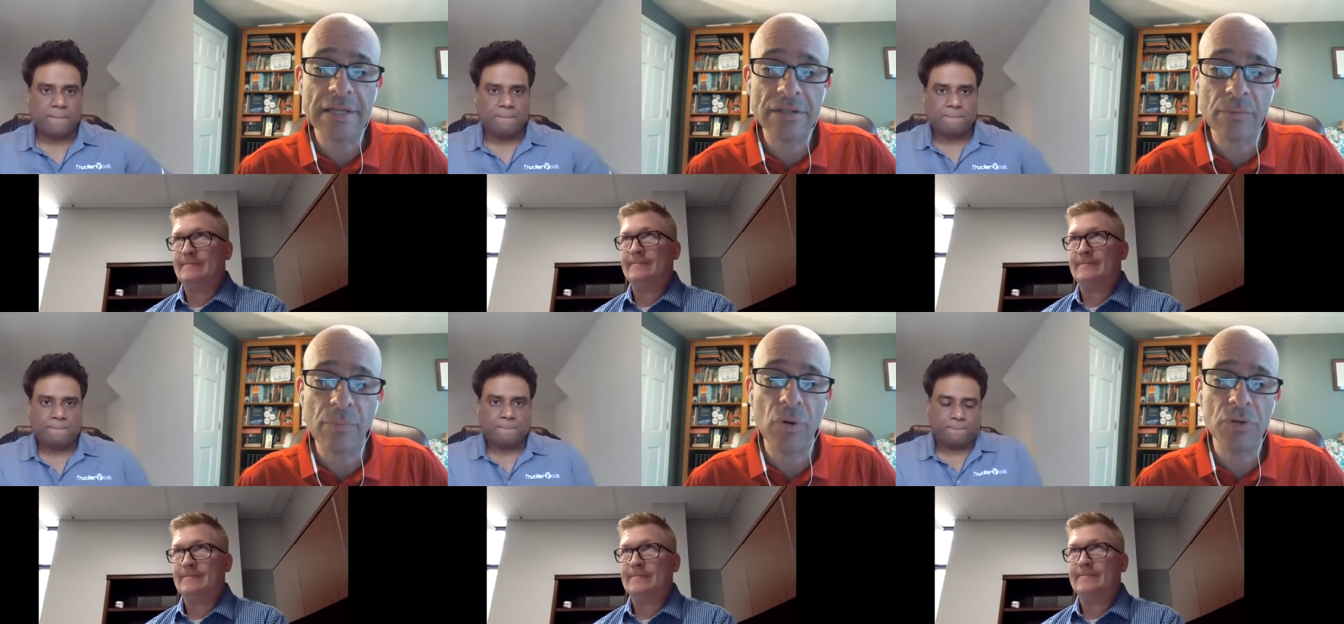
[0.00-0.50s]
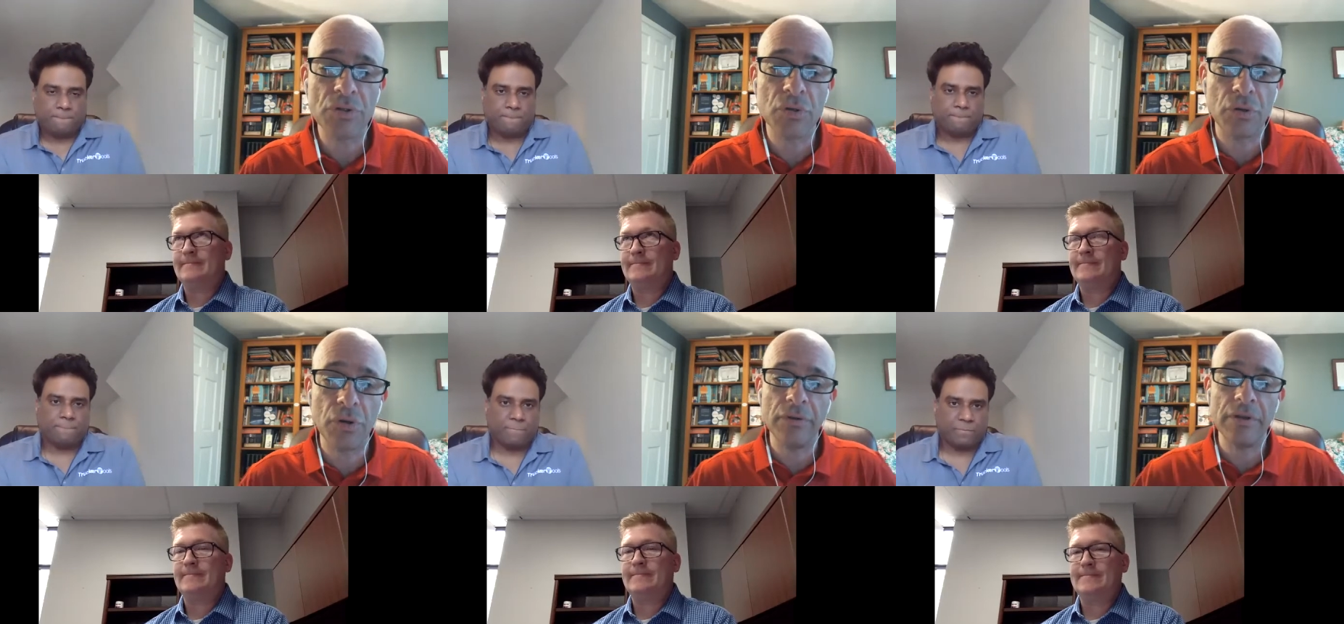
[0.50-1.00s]
Speaker 1: as opposed to,
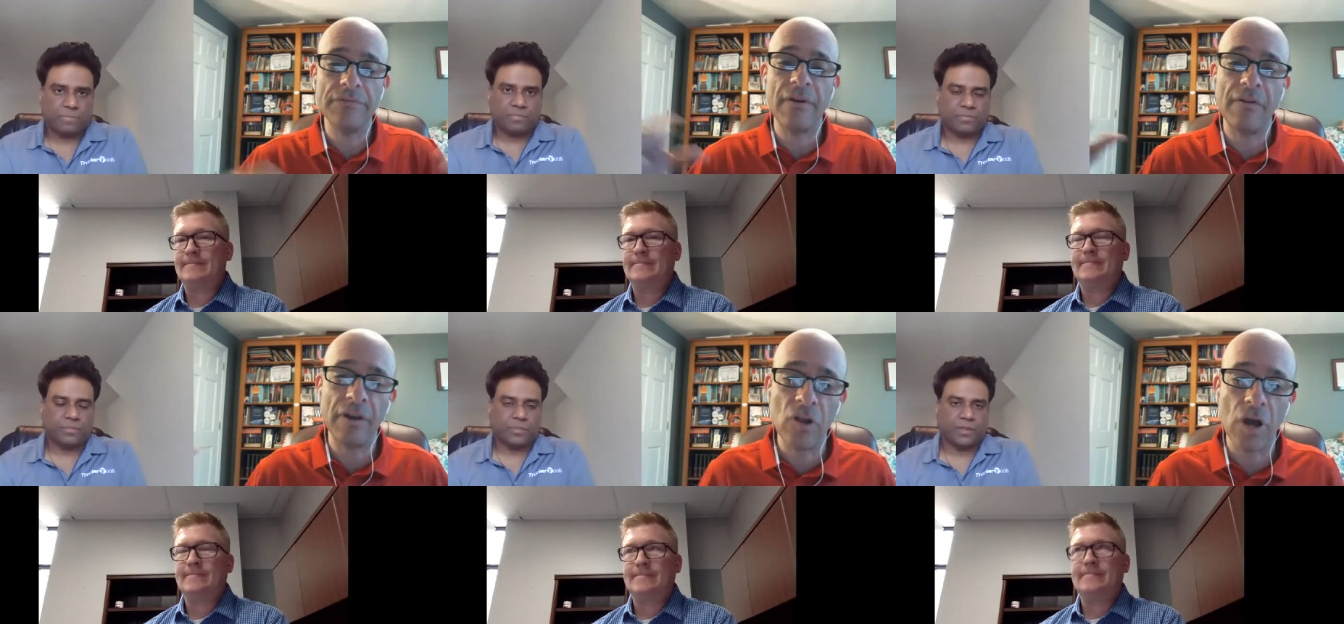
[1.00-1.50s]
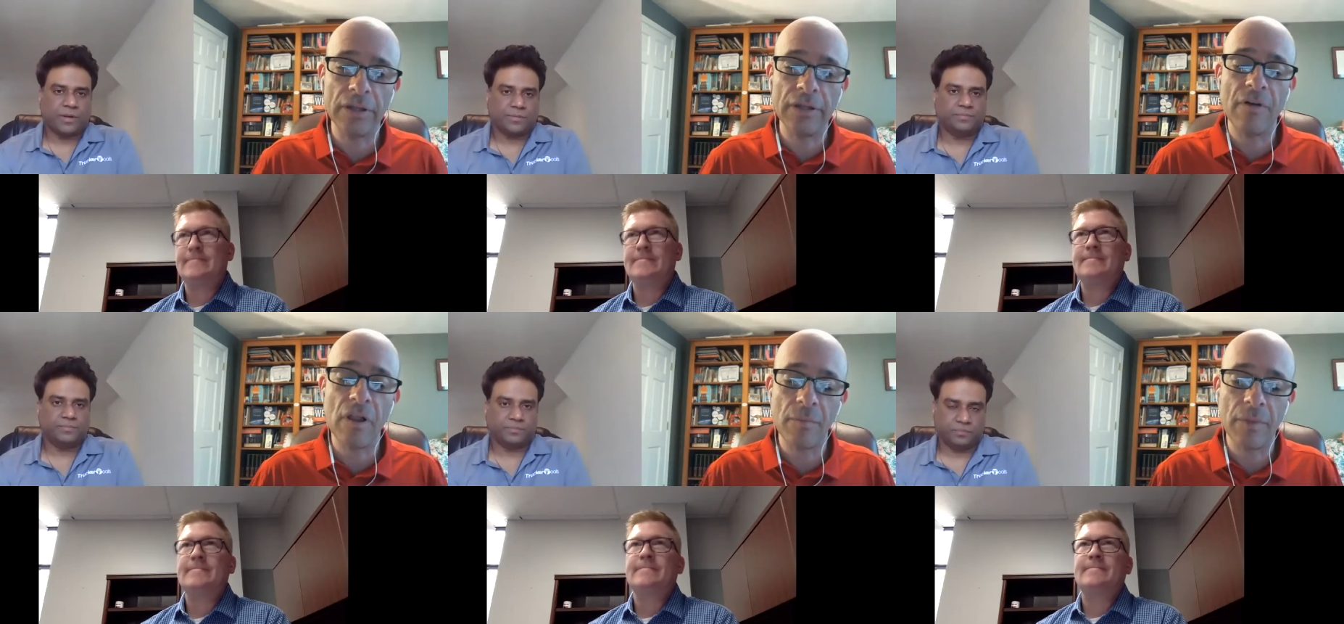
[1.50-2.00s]
you know, these very long
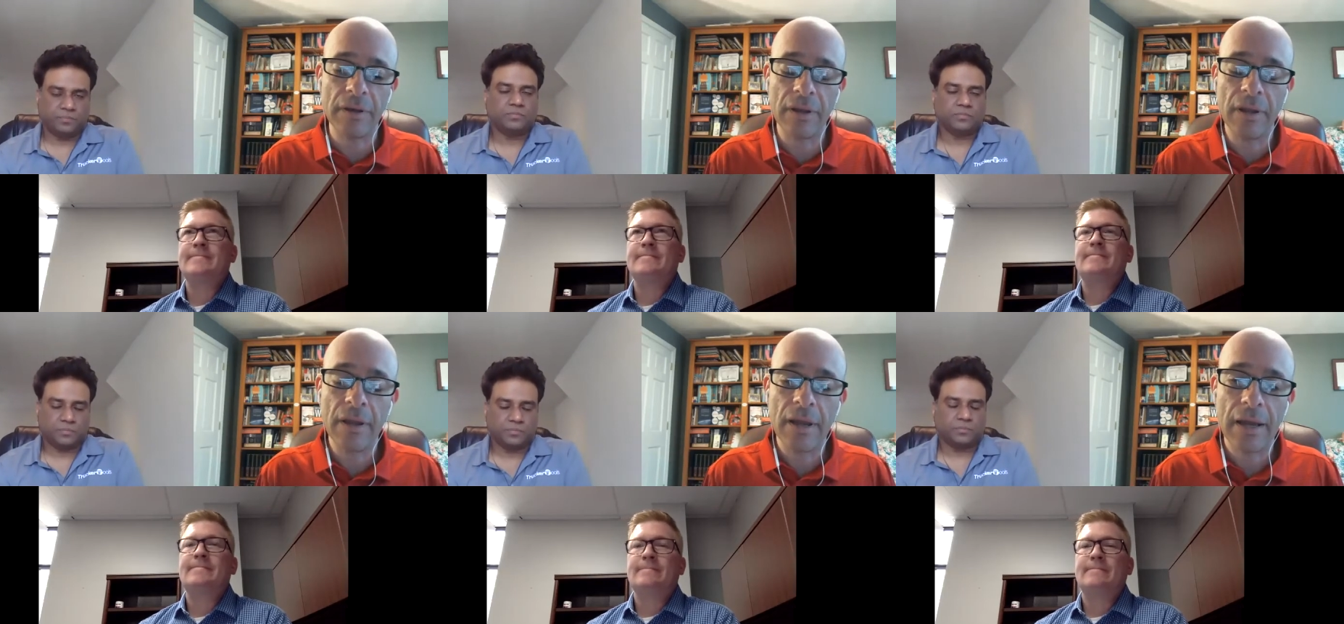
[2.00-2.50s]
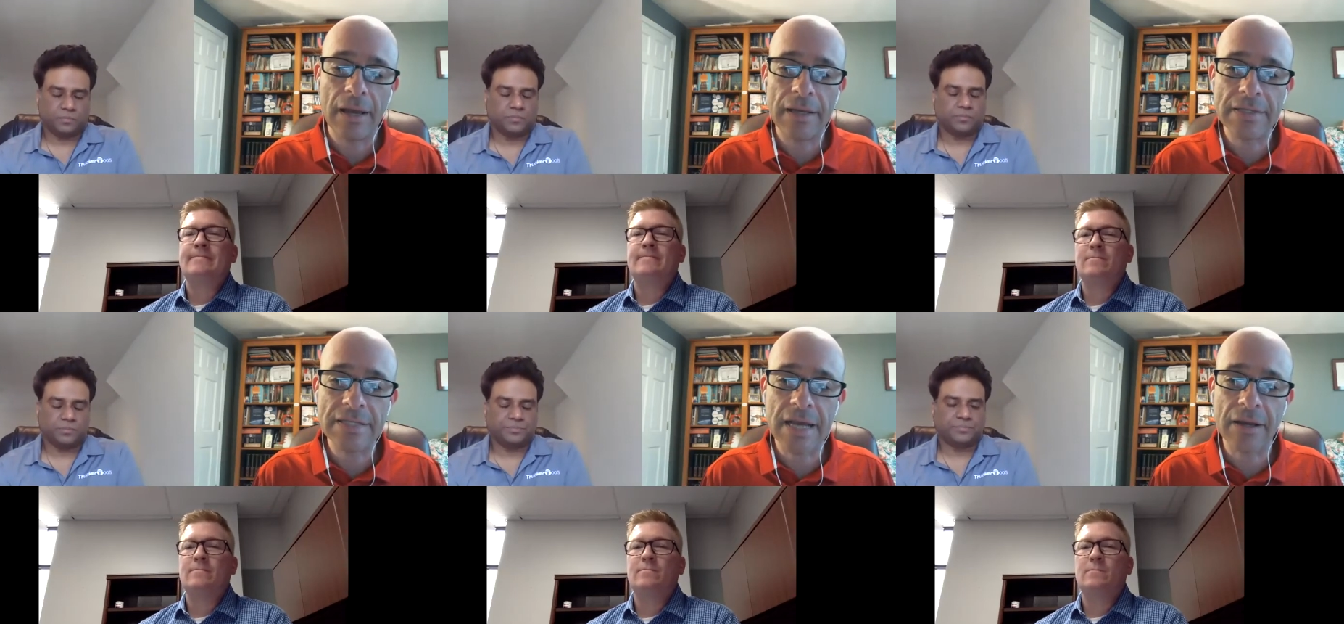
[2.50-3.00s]
development
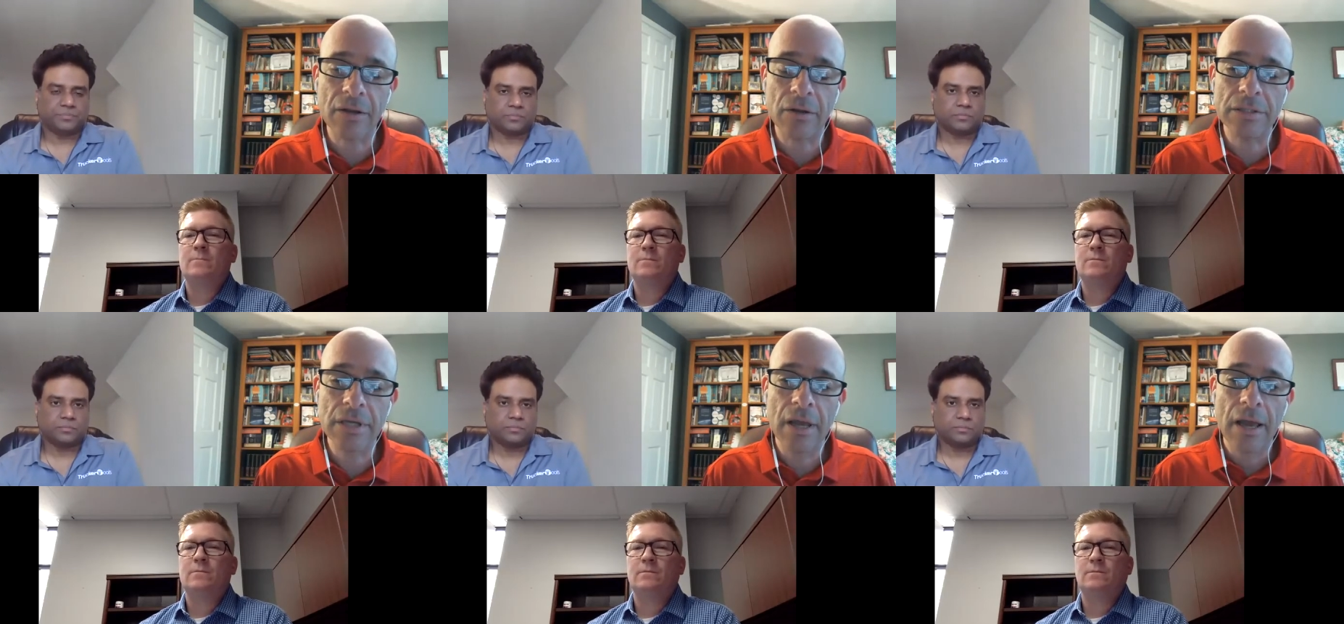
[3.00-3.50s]
uh, cycles.